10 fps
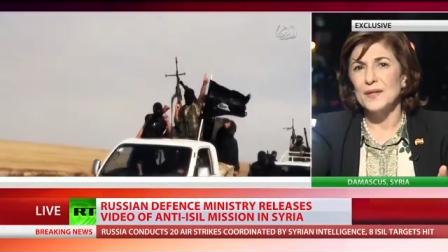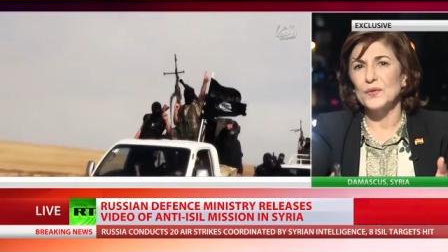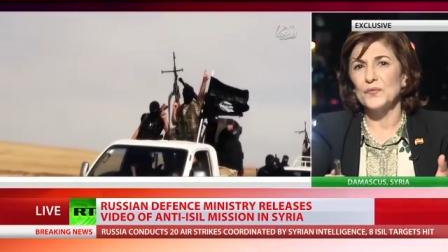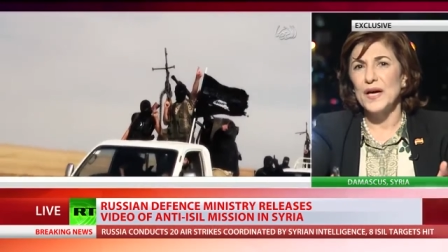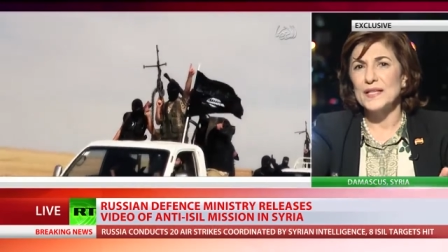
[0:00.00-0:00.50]

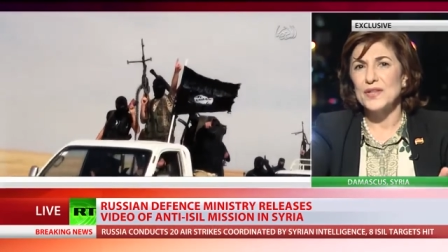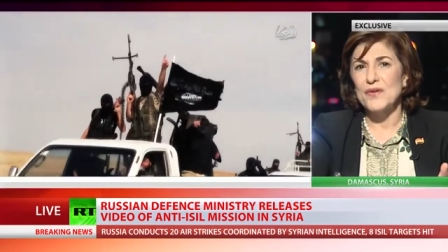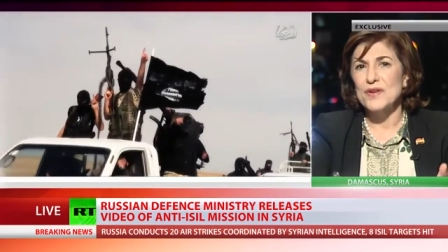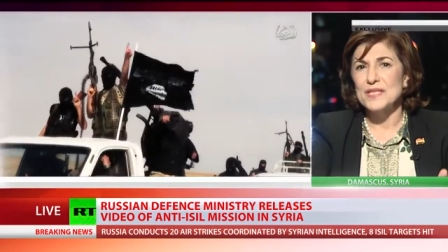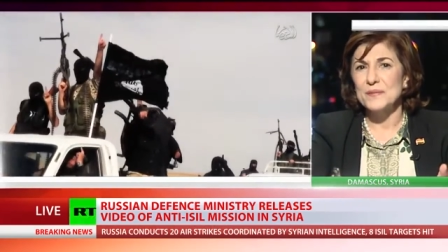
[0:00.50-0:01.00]
to fight
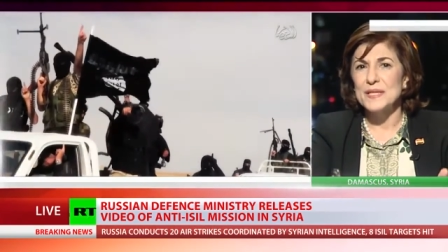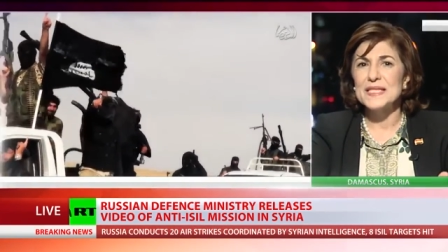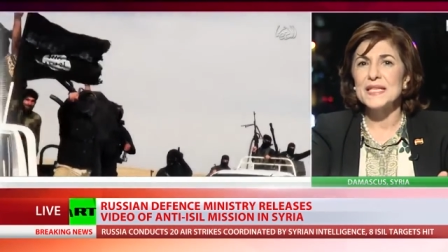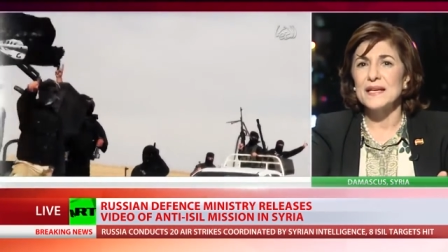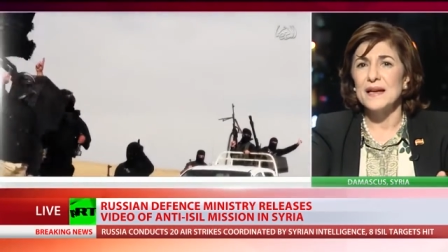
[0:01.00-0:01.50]
terrorism in
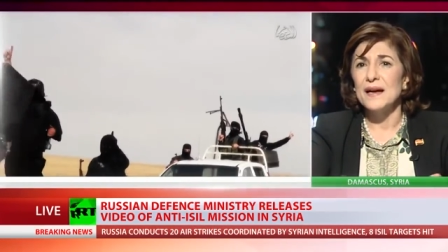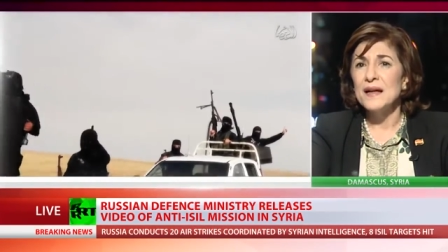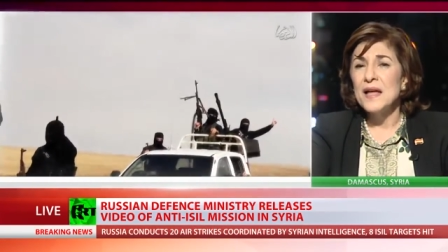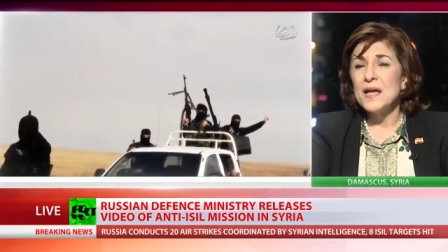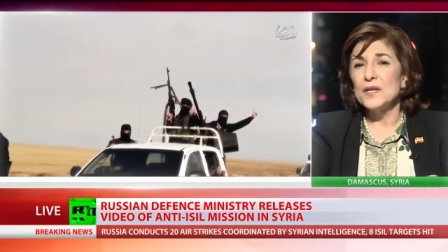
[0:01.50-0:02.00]
Syria.
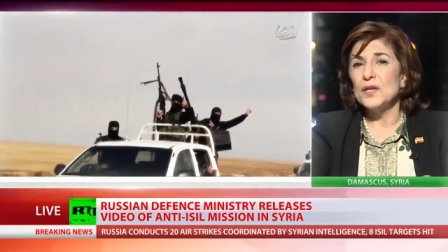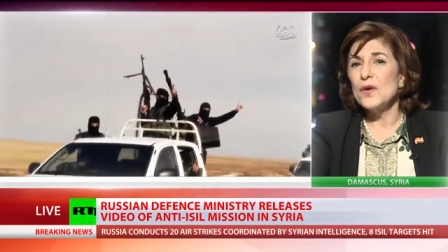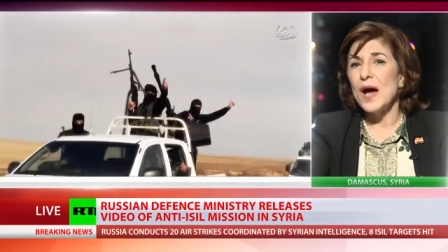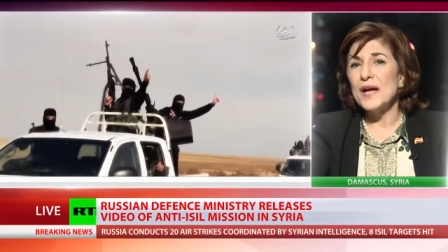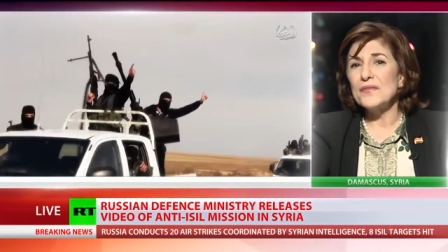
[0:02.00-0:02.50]
You know,
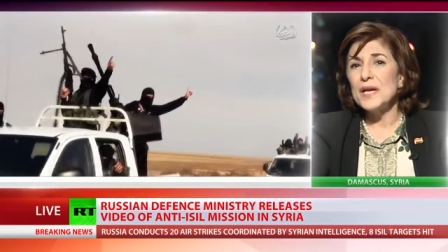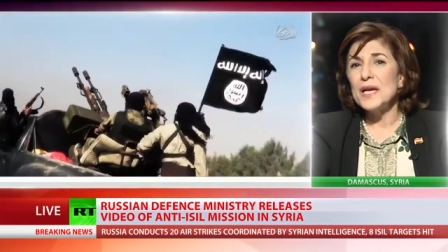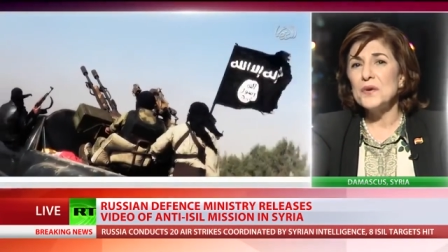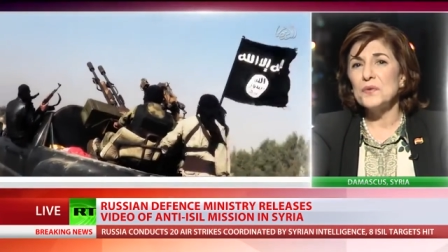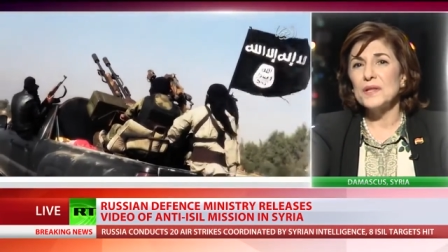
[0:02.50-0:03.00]
I
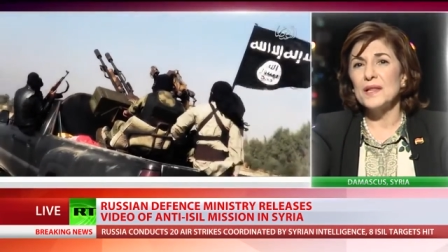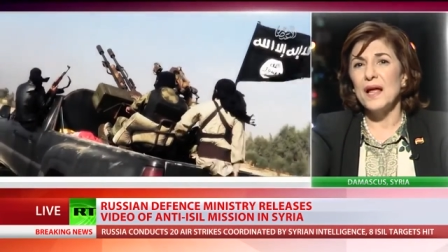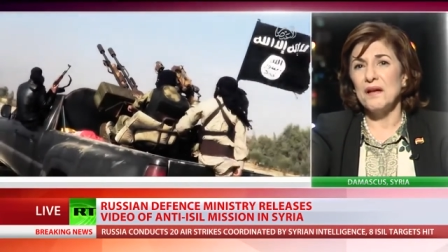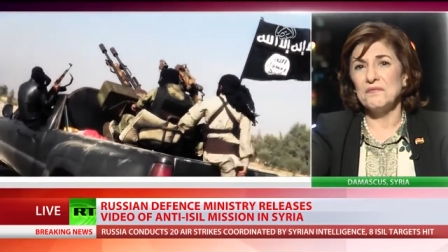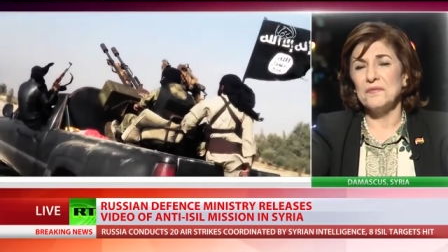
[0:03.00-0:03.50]
really would
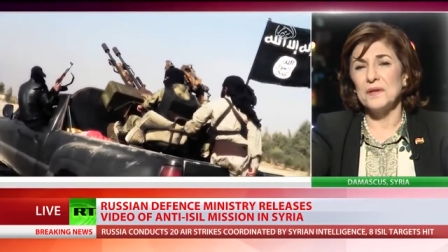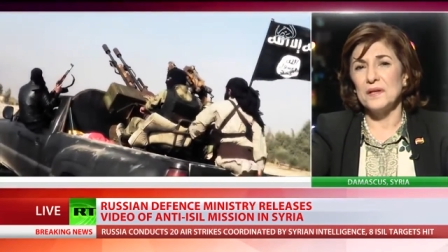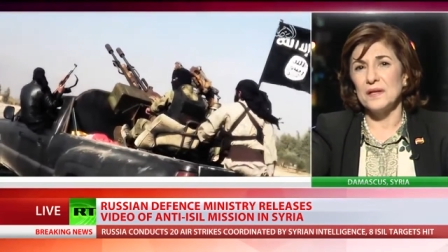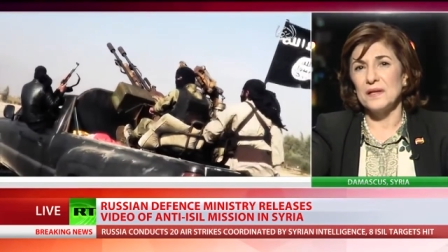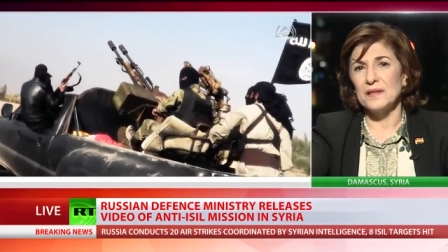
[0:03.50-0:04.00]
love
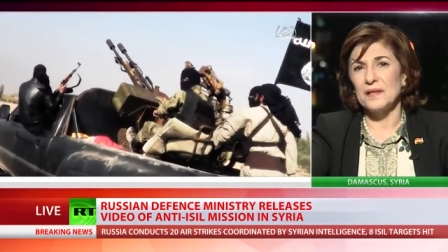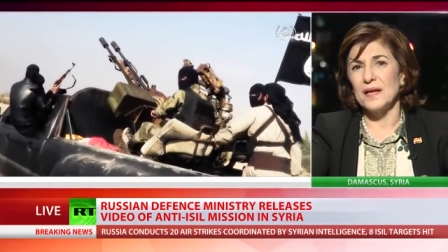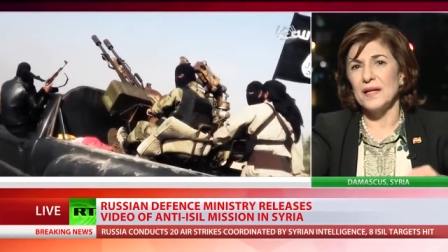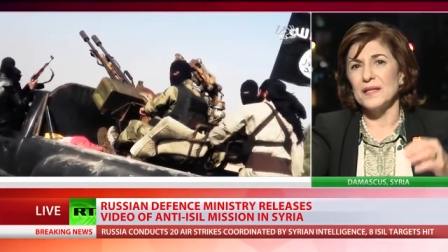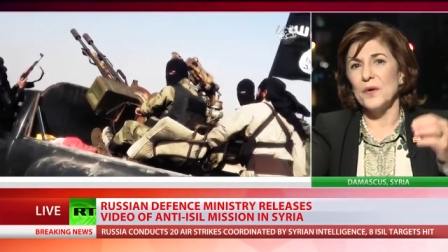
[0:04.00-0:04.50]
uh,
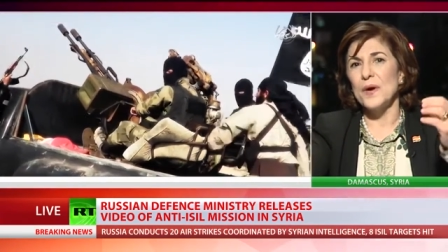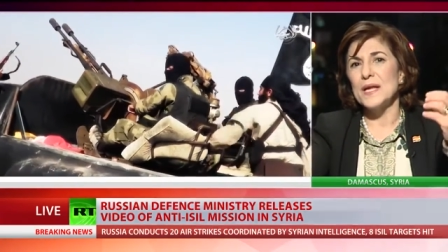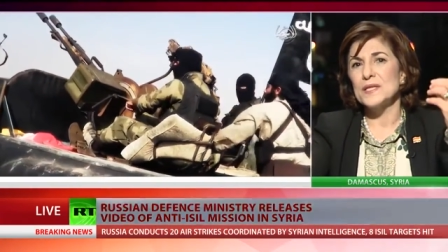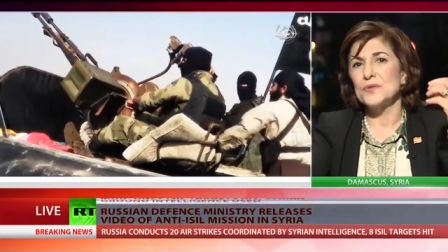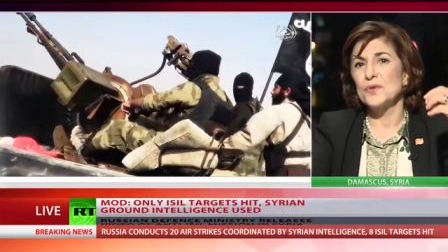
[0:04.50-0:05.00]
the the West to